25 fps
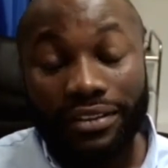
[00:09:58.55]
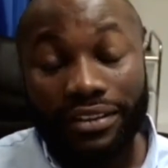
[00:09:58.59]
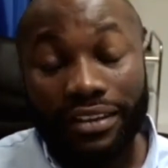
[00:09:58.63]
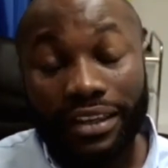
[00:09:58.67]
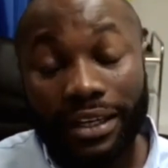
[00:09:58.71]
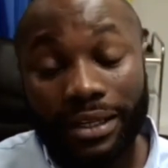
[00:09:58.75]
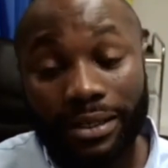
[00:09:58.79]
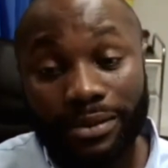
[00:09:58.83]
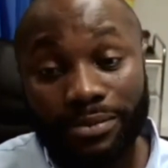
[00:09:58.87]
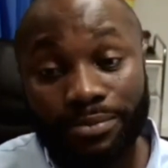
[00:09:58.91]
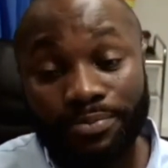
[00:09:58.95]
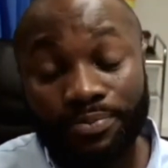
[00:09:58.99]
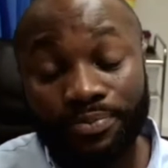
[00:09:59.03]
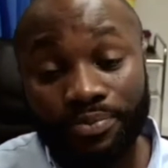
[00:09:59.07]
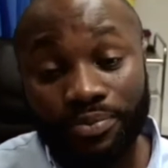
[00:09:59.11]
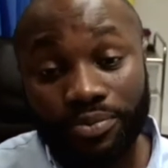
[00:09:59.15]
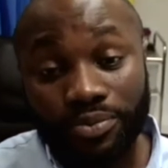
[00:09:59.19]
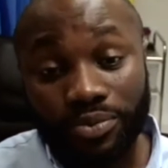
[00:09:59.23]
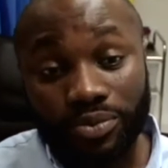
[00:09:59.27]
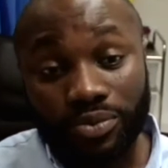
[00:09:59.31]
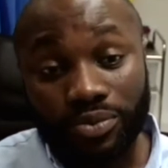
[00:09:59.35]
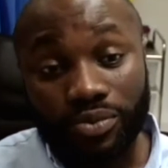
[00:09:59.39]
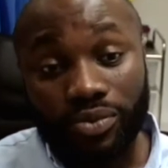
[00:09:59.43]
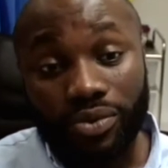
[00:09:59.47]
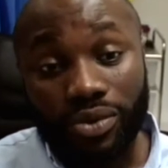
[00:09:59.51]
there
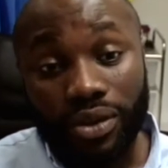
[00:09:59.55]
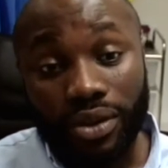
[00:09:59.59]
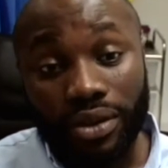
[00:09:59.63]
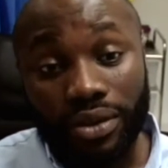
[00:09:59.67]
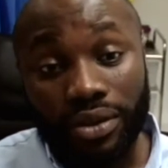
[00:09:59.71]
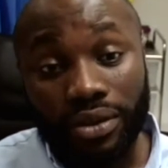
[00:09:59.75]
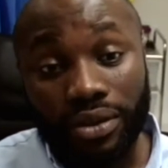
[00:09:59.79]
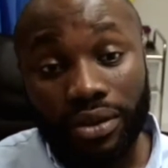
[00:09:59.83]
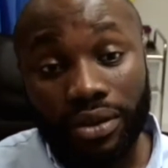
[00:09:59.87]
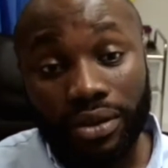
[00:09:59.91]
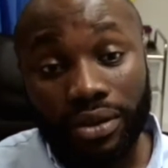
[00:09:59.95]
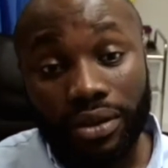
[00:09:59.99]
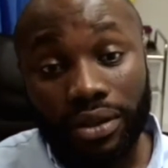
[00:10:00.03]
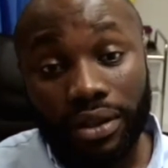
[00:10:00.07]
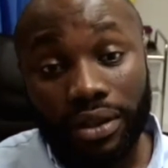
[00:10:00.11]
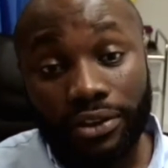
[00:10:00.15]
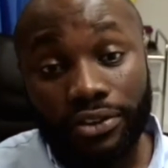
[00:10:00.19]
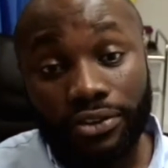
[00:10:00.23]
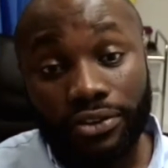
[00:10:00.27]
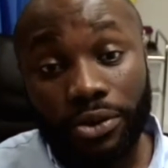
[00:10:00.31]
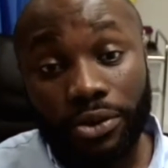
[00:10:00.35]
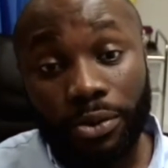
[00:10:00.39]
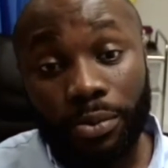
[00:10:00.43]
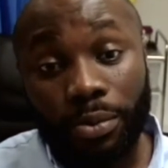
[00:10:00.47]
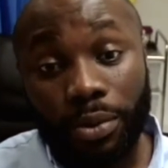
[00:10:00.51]
are
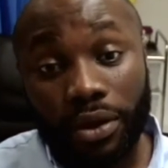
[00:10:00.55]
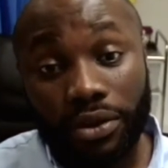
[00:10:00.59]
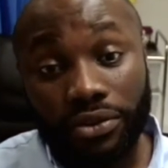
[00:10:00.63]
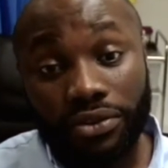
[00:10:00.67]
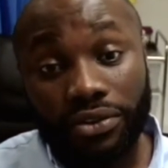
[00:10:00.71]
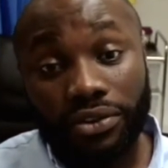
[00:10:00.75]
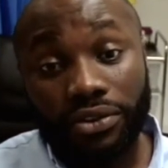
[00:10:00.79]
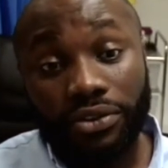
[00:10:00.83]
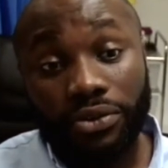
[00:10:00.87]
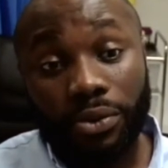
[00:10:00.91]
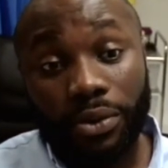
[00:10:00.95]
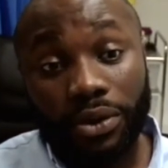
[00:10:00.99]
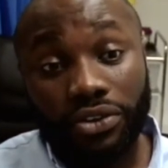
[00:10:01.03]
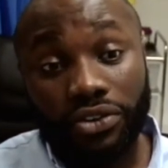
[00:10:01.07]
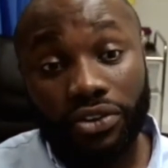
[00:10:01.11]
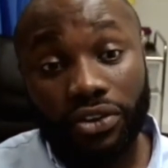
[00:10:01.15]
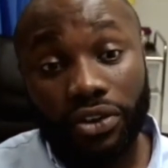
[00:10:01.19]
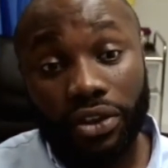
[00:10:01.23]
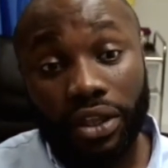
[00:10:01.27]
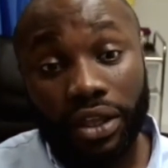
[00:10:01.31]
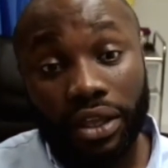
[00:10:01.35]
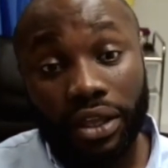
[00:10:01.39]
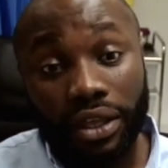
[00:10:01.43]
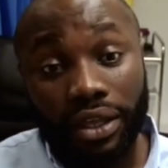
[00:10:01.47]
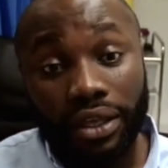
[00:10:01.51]
two parts to this
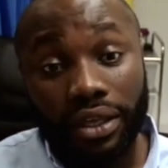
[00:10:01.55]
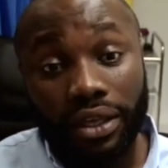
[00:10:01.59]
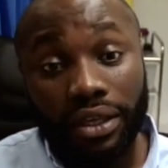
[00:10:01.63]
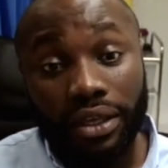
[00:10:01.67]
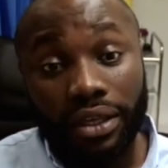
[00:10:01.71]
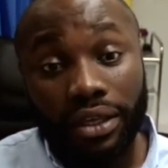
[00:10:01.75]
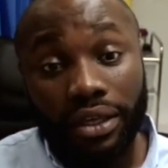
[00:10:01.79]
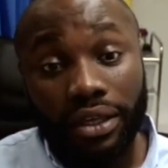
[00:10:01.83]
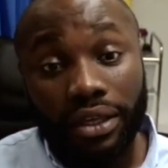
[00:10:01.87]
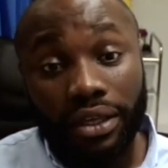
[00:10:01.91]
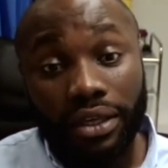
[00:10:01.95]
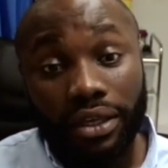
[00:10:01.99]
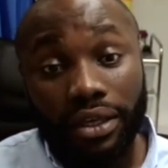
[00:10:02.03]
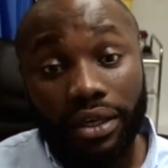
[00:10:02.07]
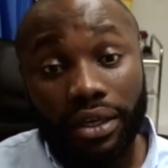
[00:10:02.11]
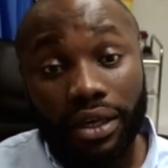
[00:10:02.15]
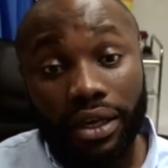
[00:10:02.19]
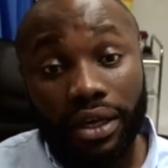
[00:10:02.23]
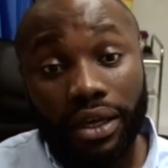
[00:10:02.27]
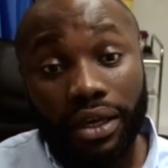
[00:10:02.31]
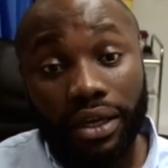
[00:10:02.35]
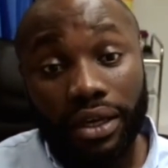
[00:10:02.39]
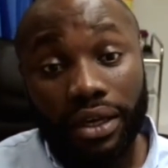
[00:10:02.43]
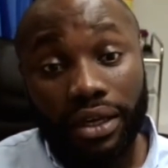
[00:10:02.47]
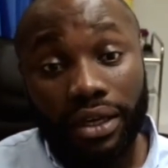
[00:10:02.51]
question.
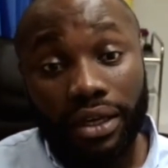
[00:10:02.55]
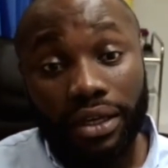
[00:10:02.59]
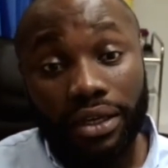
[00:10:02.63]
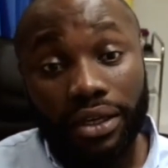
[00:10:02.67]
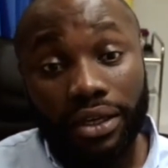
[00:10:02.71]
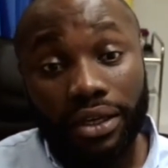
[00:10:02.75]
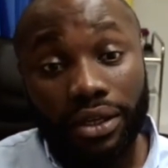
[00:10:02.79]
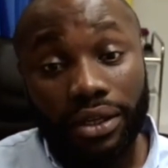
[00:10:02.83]
The